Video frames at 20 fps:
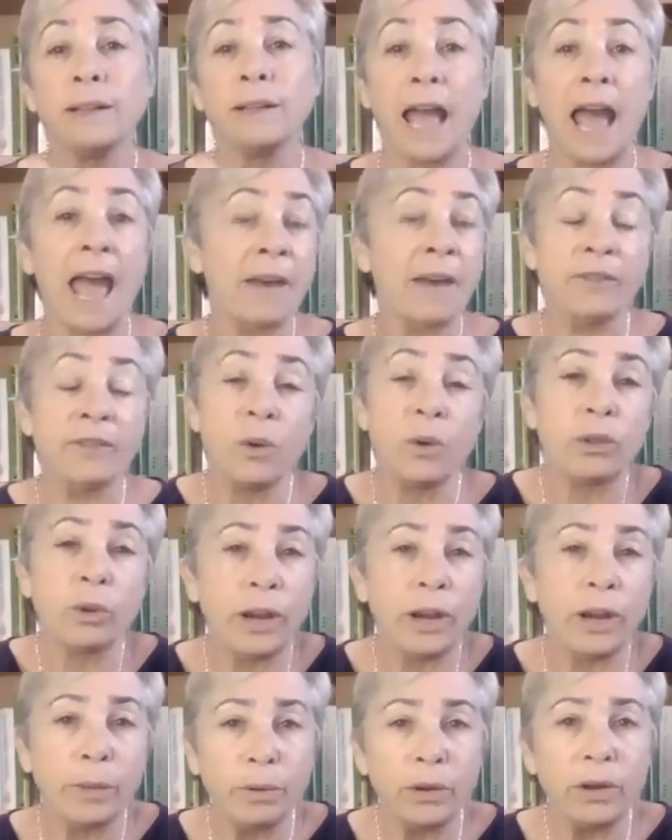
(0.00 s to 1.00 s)
I have no other
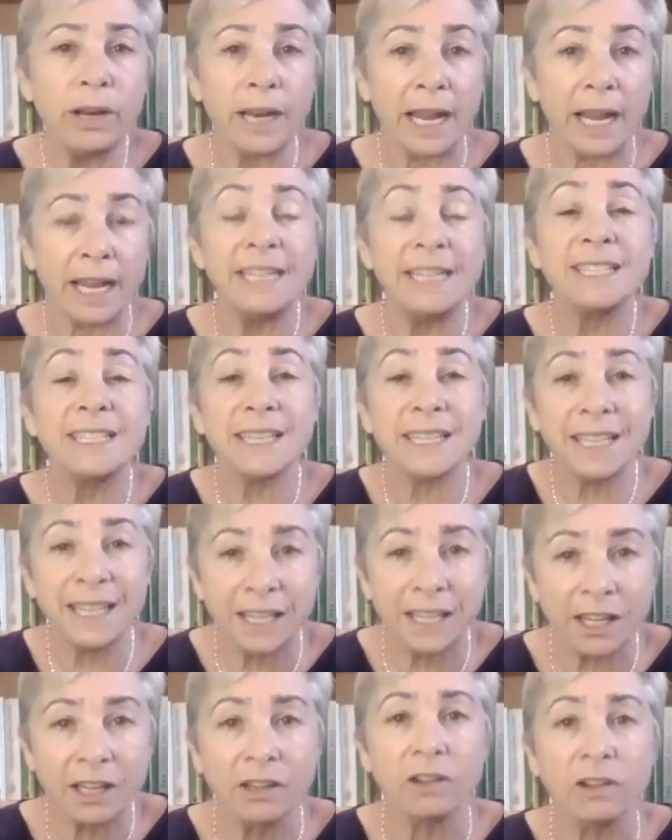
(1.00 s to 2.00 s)
way to put it. I need to
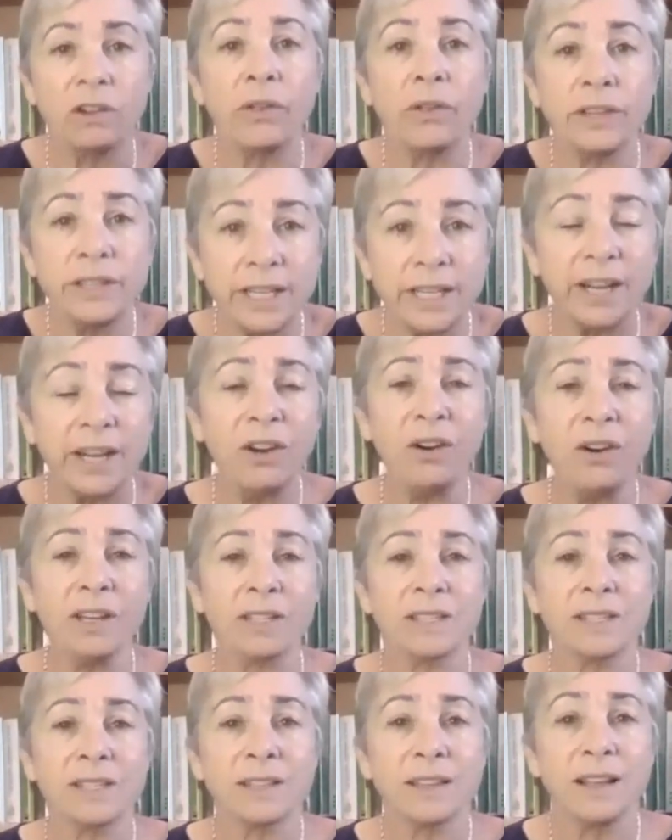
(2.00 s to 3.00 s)
kill the
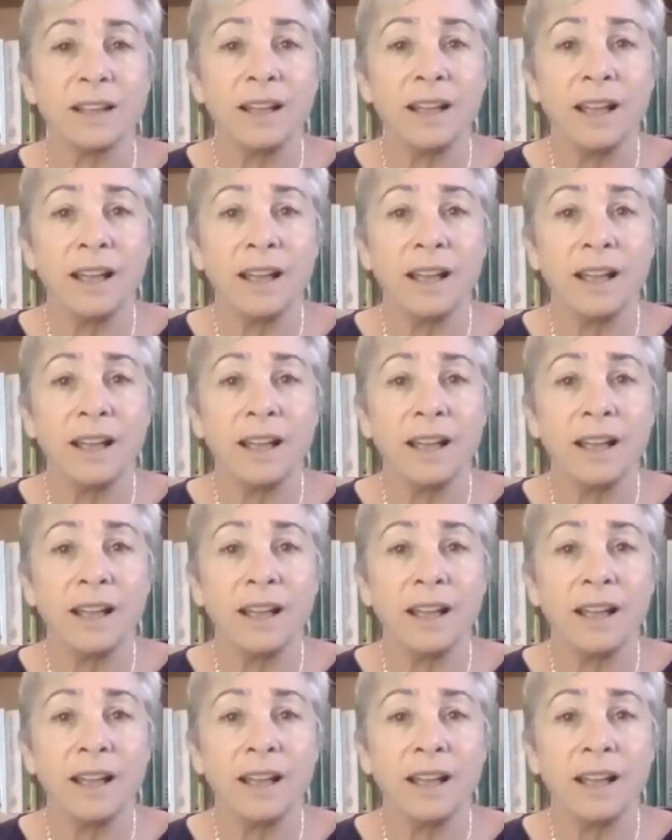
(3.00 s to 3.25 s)
terrorists